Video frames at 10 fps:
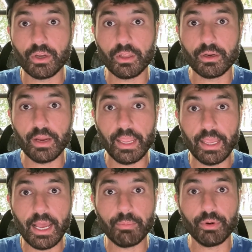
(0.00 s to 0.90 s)
dollar A
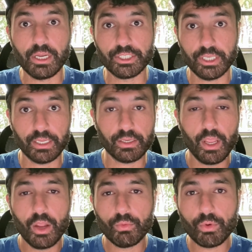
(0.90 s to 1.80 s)
I project,
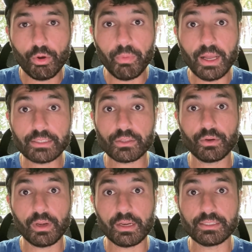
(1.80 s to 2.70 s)
robots
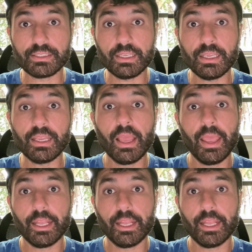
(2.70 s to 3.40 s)
learning to see,